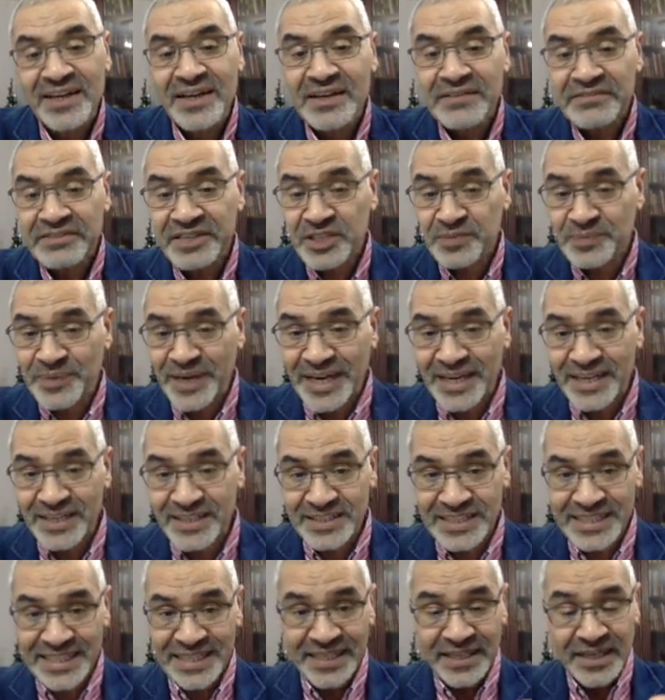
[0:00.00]
First panel,
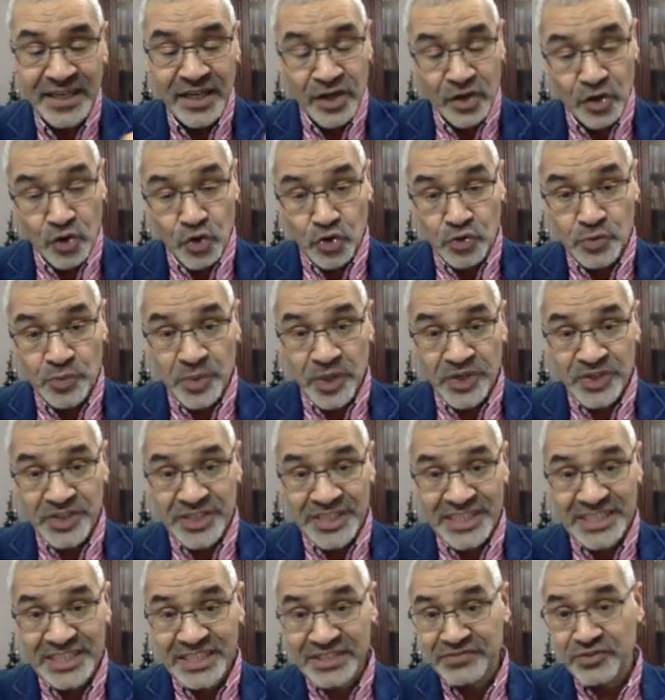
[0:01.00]
the crude birth
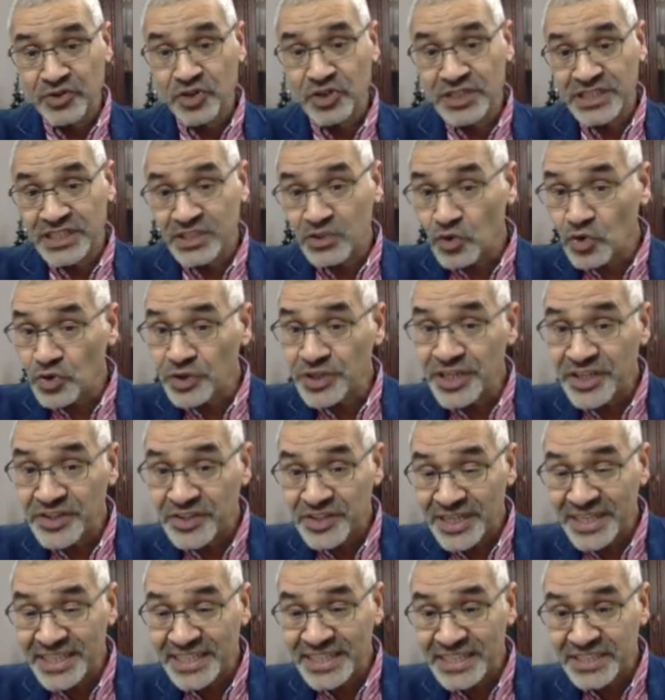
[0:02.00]
rate is 40, crude death
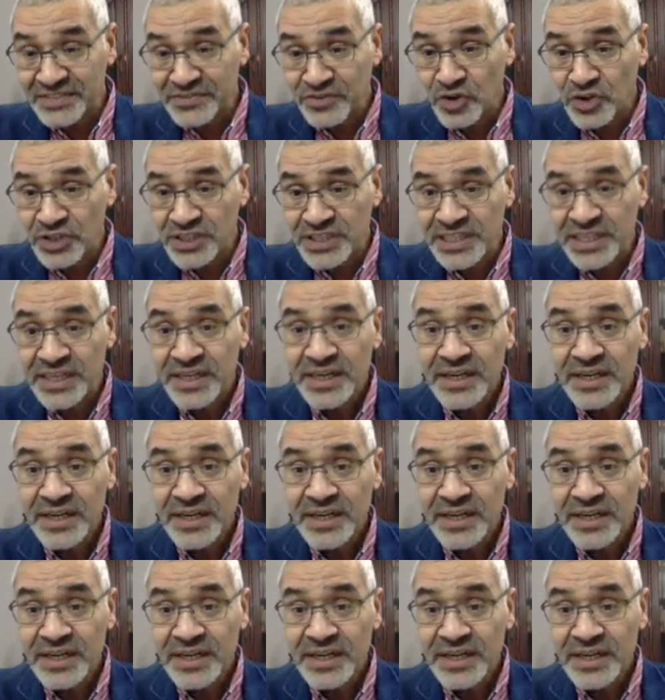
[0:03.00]
rate is 40,